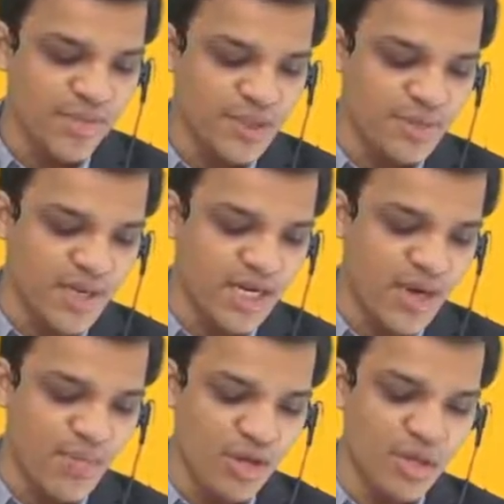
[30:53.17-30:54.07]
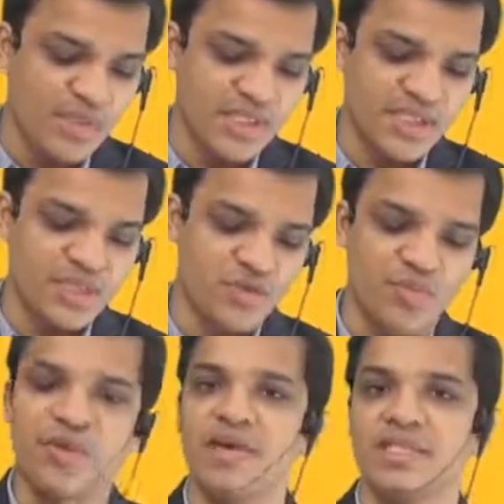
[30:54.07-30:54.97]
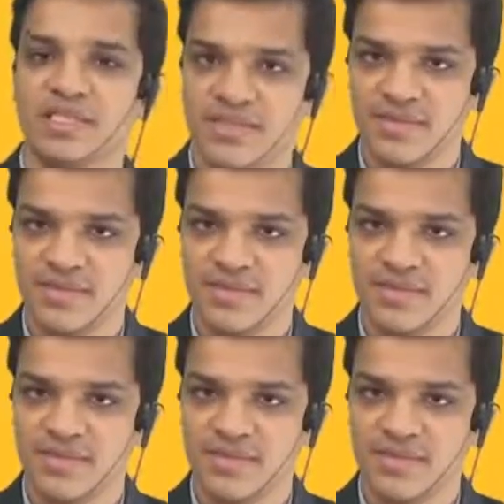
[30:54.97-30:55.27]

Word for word: be split among the machines supervised.